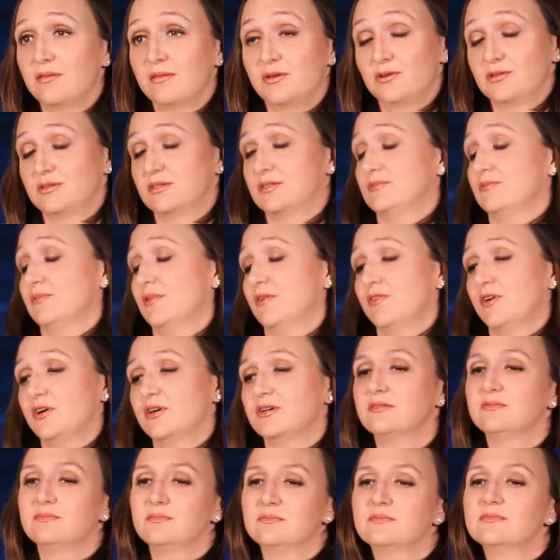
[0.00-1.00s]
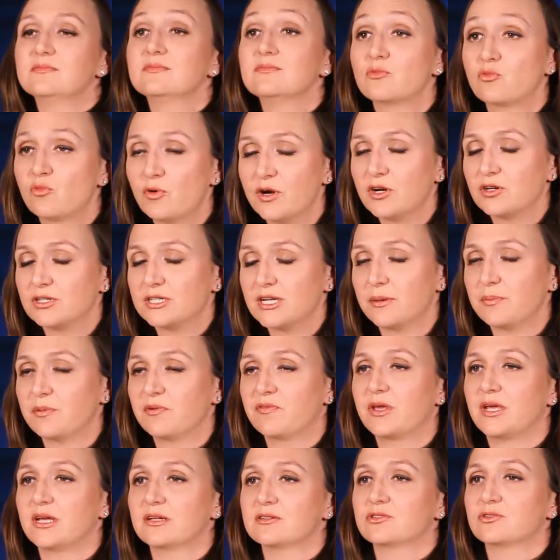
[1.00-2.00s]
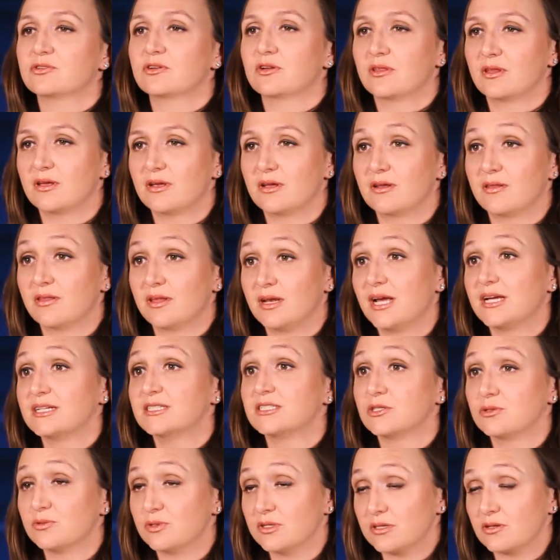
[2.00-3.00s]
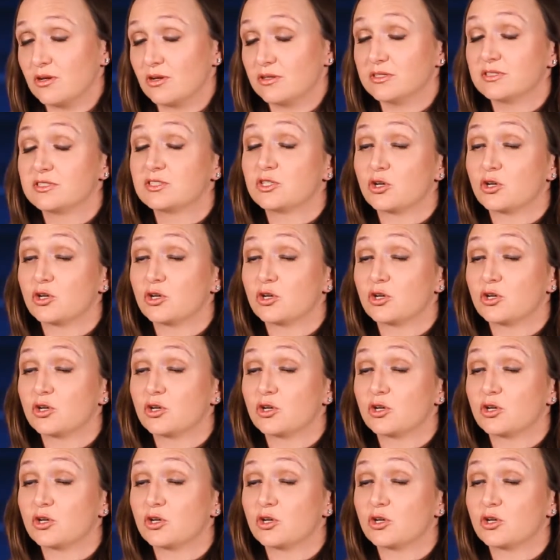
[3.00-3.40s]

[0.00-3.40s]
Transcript: There's a very rare type of cancer that, that I deal with called a